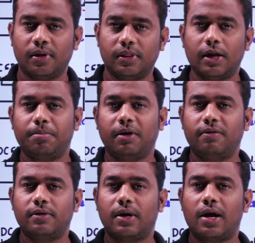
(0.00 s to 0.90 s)
then
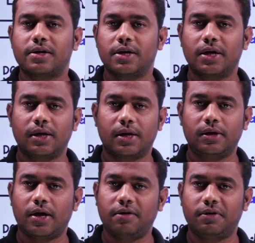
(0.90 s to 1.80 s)
prefer alternating
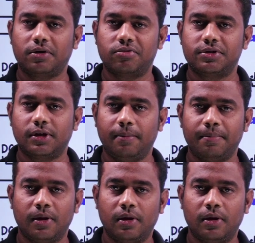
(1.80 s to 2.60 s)
current high frequency.